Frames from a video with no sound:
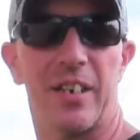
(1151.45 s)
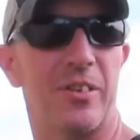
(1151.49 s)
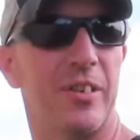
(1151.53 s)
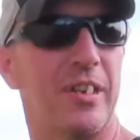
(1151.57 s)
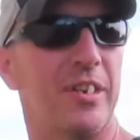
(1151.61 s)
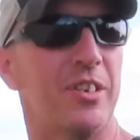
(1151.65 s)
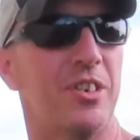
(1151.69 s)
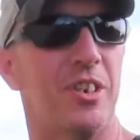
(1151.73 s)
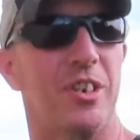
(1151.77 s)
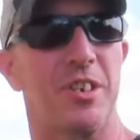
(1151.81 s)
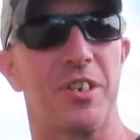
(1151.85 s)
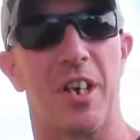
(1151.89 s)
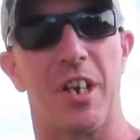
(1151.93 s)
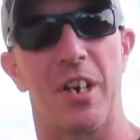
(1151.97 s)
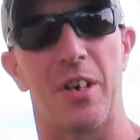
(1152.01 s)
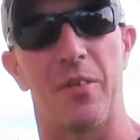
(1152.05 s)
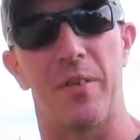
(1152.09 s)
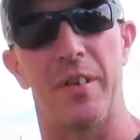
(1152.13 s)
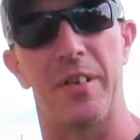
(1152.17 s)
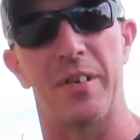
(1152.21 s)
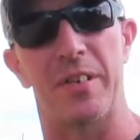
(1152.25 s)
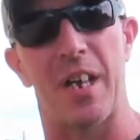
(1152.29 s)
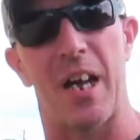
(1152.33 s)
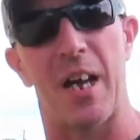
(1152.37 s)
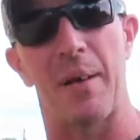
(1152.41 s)
It'll get you a ton of
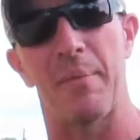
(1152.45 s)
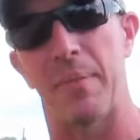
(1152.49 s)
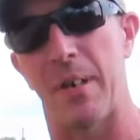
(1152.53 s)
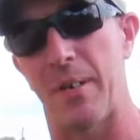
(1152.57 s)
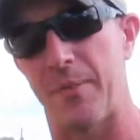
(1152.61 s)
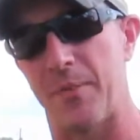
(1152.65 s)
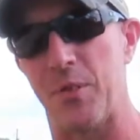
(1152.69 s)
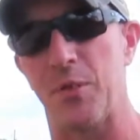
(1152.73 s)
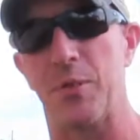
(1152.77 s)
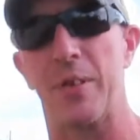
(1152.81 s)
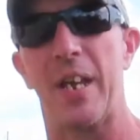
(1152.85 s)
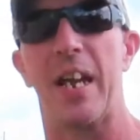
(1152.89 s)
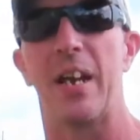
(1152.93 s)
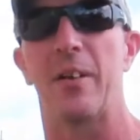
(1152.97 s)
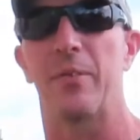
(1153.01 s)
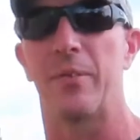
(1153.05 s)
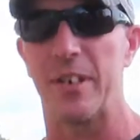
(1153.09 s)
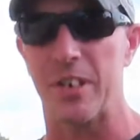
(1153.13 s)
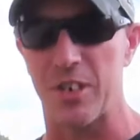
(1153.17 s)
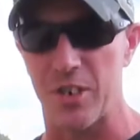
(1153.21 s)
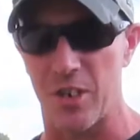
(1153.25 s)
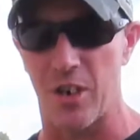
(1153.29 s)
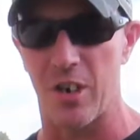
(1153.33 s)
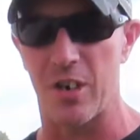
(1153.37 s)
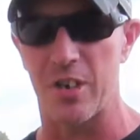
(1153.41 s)
runtime, but if you can't
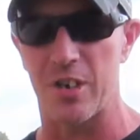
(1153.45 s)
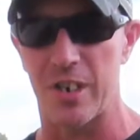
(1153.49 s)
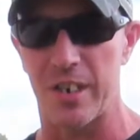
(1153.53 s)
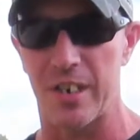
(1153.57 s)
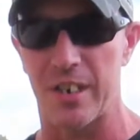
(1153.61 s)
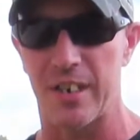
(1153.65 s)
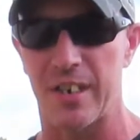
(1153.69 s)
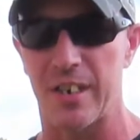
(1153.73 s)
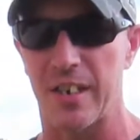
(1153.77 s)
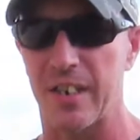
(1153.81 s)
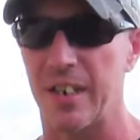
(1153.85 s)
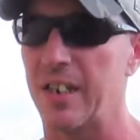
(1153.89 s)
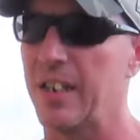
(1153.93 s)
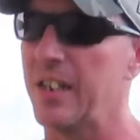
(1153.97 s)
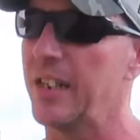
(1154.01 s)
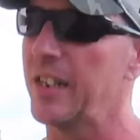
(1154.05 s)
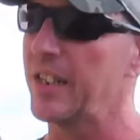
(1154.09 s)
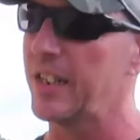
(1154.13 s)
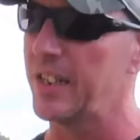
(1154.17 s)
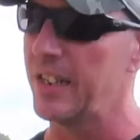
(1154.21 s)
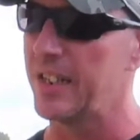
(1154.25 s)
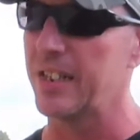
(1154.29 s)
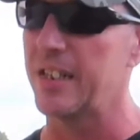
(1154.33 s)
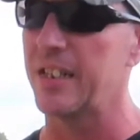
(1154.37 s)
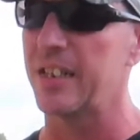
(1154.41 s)
recharge it,
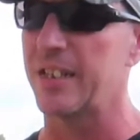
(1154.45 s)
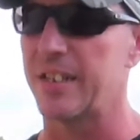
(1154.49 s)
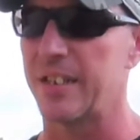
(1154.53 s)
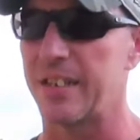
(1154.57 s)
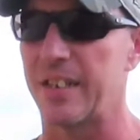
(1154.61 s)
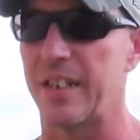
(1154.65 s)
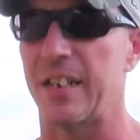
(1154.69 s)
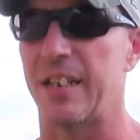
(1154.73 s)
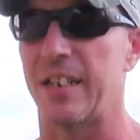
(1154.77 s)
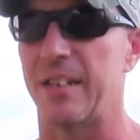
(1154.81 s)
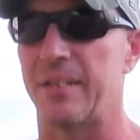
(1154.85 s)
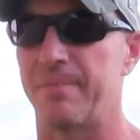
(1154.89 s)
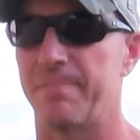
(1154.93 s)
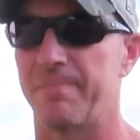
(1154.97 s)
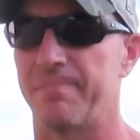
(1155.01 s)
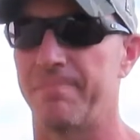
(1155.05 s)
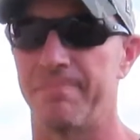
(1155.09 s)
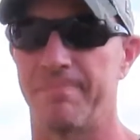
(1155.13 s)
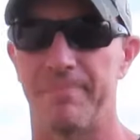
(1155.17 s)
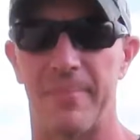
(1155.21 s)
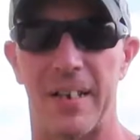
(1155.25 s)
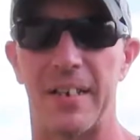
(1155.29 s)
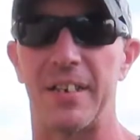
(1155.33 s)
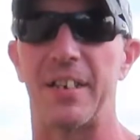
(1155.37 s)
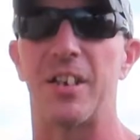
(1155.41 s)
then
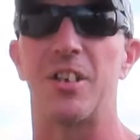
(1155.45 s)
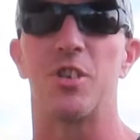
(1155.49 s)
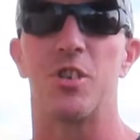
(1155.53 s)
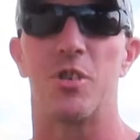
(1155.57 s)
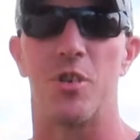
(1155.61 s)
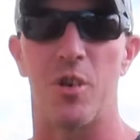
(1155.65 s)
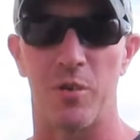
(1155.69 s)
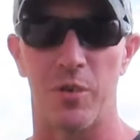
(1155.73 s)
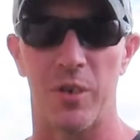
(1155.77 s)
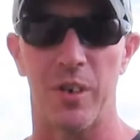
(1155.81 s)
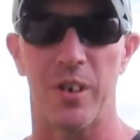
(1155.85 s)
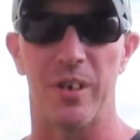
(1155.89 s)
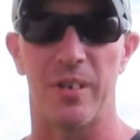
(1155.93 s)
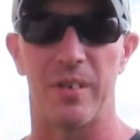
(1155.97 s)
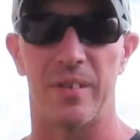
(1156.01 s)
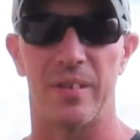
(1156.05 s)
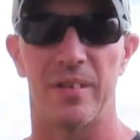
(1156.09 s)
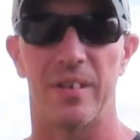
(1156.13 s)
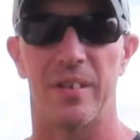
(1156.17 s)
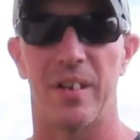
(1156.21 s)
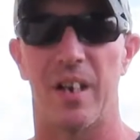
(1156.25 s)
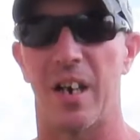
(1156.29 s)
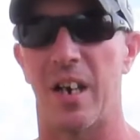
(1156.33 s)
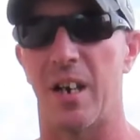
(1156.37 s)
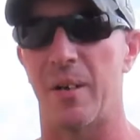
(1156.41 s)
it does you no good.
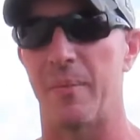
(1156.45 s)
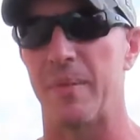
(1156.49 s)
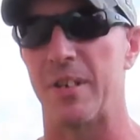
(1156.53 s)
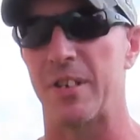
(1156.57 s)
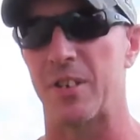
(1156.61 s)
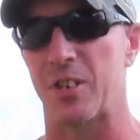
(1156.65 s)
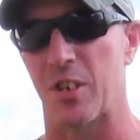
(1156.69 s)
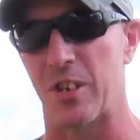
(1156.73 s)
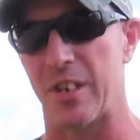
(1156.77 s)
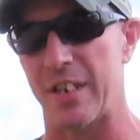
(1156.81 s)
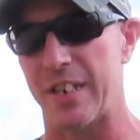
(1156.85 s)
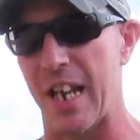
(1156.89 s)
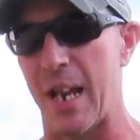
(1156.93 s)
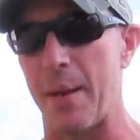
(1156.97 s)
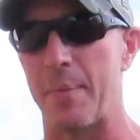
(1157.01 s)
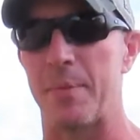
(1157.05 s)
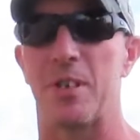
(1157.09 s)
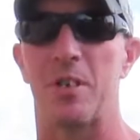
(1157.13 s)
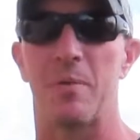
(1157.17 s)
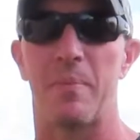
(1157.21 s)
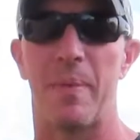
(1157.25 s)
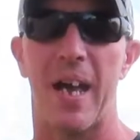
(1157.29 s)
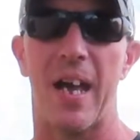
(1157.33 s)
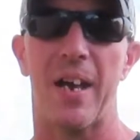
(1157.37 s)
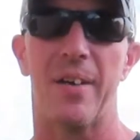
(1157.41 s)
It's going to
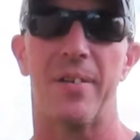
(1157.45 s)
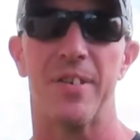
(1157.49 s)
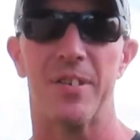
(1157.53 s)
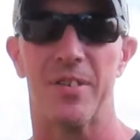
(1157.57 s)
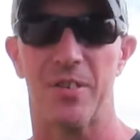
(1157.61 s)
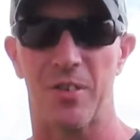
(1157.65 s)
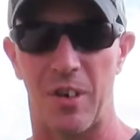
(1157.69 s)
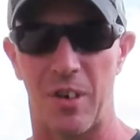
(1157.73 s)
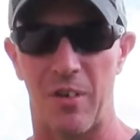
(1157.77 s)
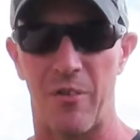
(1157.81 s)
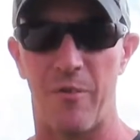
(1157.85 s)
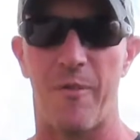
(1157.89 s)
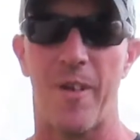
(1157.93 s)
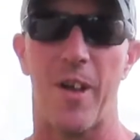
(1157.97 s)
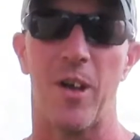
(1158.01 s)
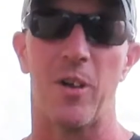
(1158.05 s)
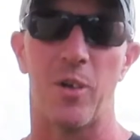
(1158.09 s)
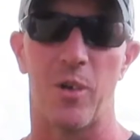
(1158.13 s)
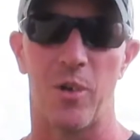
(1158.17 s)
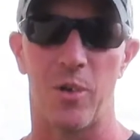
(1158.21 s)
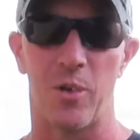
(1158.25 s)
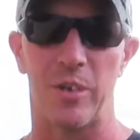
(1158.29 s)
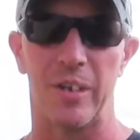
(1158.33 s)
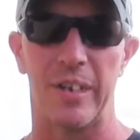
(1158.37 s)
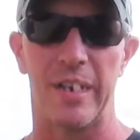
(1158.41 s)
damage the batteries, you're going to fail
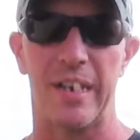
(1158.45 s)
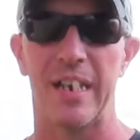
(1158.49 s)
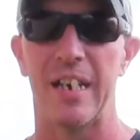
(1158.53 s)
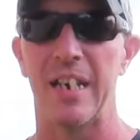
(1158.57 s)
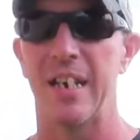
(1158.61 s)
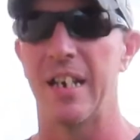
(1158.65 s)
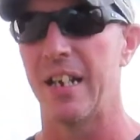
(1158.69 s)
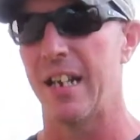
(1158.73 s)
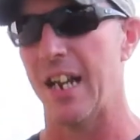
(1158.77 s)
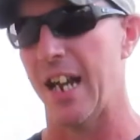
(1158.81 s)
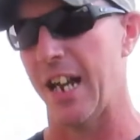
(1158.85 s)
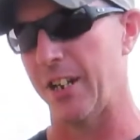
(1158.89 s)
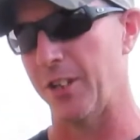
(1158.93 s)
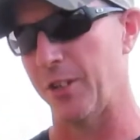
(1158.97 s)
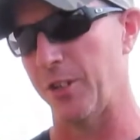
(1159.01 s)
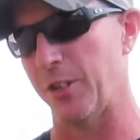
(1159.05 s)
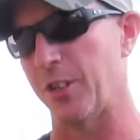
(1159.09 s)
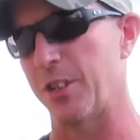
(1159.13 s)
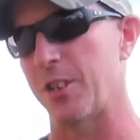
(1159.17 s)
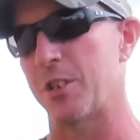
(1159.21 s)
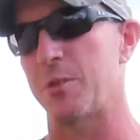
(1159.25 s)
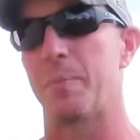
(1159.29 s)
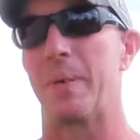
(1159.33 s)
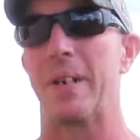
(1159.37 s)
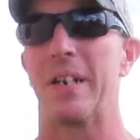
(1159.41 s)
early, and you're
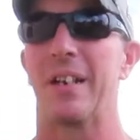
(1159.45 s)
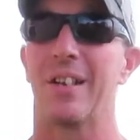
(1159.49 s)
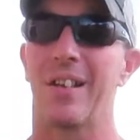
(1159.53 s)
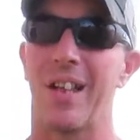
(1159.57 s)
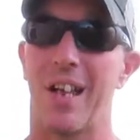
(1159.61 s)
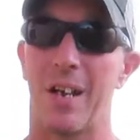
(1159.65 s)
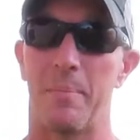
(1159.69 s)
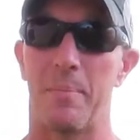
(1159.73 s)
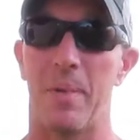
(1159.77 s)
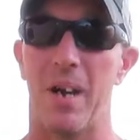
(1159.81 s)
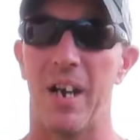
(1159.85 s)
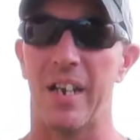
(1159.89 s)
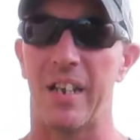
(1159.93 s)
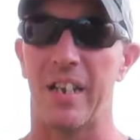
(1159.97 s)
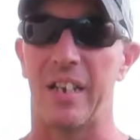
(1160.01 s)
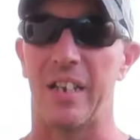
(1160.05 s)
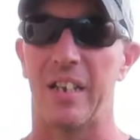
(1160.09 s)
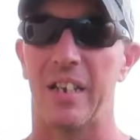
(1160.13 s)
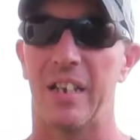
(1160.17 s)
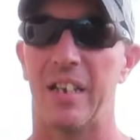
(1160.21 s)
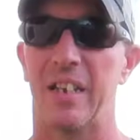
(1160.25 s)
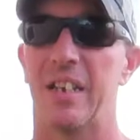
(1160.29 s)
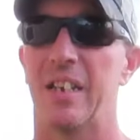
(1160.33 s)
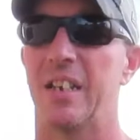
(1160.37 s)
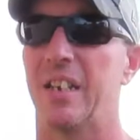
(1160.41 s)
going to spend a lot of money
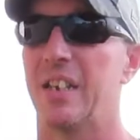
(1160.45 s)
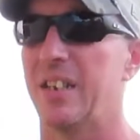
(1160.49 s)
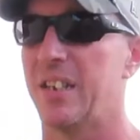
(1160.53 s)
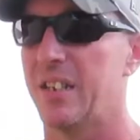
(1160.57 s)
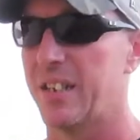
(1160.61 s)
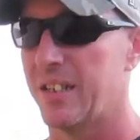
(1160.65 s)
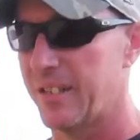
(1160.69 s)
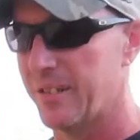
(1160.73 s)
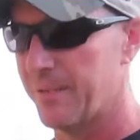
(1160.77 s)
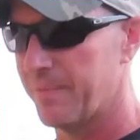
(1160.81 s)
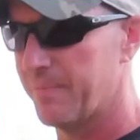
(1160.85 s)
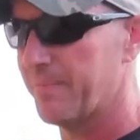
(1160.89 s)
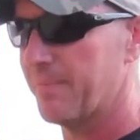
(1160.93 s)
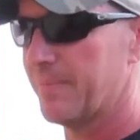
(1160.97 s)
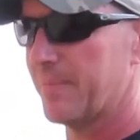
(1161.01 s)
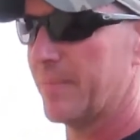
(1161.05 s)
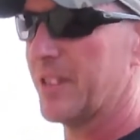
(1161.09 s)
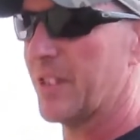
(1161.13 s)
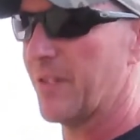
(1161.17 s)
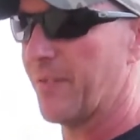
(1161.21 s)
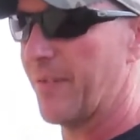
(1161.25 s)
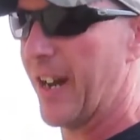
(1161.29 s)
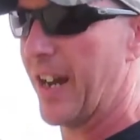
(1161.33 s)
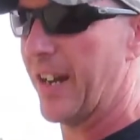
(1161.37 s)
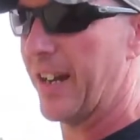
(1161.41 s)

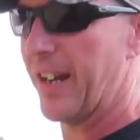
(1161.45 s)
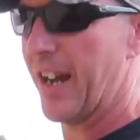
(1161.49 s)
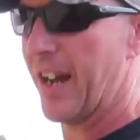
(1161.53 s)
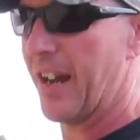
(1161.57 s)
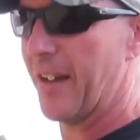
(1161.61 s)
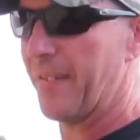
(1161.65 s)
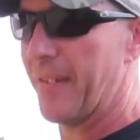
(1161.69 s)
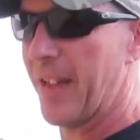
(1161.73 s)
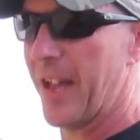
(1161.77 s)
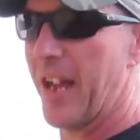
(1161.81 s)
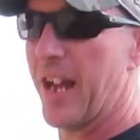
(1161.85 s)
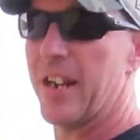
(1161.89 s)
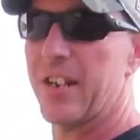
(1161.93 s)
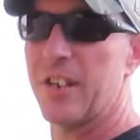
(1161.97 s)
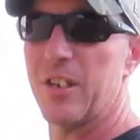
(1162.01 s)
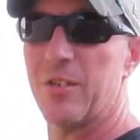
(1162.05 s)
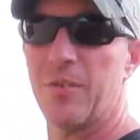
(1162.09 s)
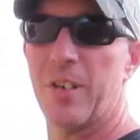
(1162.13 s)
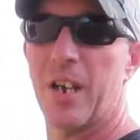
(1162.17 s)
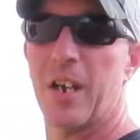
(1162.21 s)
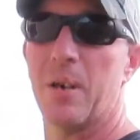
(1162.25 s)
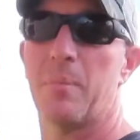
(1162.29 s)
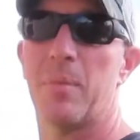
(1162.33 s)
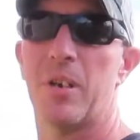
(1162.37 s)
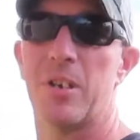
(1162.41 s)
to find out that
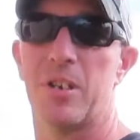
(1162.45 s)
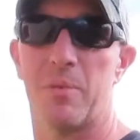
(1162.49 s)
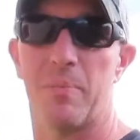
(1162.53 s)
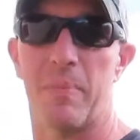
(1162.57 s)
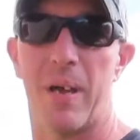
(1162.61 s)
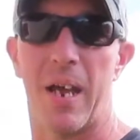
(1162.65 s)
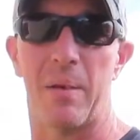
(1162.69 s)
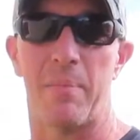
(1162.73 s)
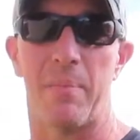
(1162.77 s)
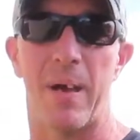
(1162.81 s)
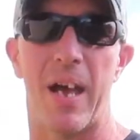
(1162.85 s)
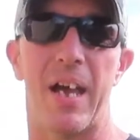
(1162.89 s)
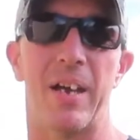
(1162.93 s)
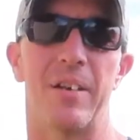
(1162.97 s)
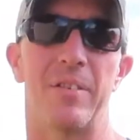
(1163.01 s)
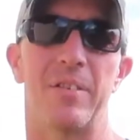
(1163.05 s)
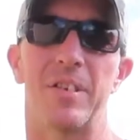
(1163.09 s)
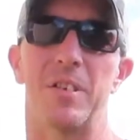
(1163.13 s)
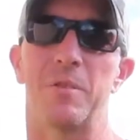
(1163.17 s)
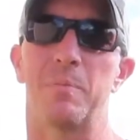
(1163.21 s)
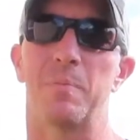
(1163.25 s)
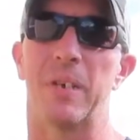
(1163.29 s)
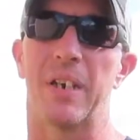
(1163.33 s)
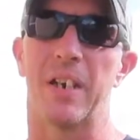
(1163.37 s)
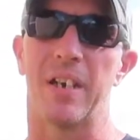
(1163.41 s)
you've got a bunch of bad
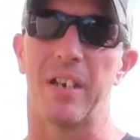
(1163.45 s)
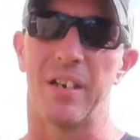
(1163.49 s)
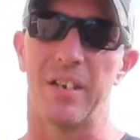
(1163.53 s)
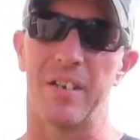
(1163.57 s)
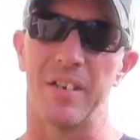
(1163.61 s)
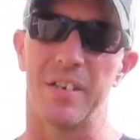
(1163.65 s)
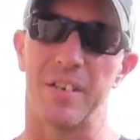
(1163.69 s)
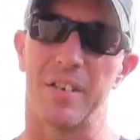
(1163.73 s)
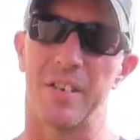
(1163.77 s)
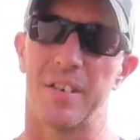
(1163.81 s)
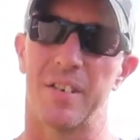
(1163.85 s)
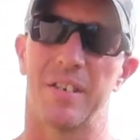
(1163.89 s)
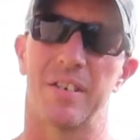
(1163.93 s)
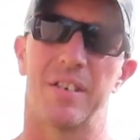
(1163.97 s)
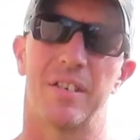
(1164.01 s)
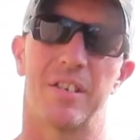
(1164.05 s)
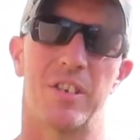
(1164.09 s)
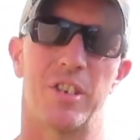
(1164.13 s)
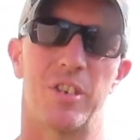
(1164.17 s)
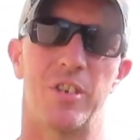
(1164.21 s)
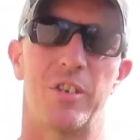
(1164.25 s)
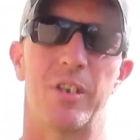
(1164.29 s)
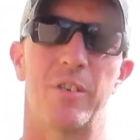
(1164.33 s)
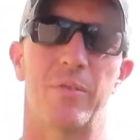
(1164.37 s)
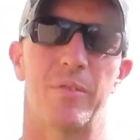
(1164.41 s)
batteries because
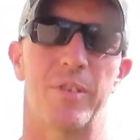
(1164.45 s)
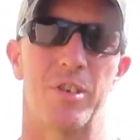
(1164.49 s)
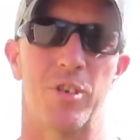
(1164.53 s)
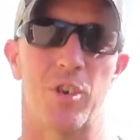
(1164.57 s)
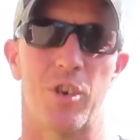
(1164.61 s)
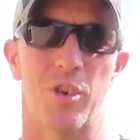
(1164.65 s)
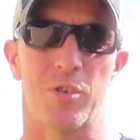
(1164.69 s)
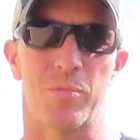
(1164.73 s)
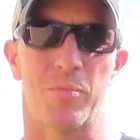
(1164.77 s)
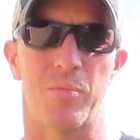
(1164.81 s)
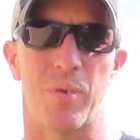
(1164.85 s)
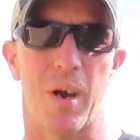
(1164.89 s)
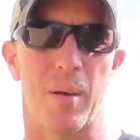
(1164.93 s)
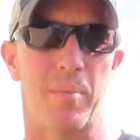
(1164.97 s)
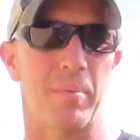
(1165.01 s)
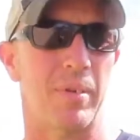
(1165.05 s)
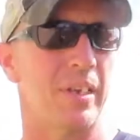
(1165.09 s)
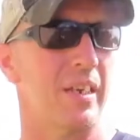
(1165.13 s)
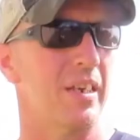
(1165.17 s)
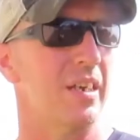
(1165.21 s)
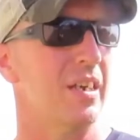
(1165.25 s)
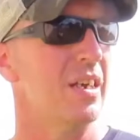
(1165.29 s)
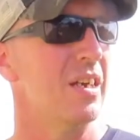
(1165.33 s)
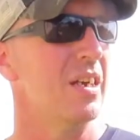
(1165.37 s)
you didn't recharge them properly.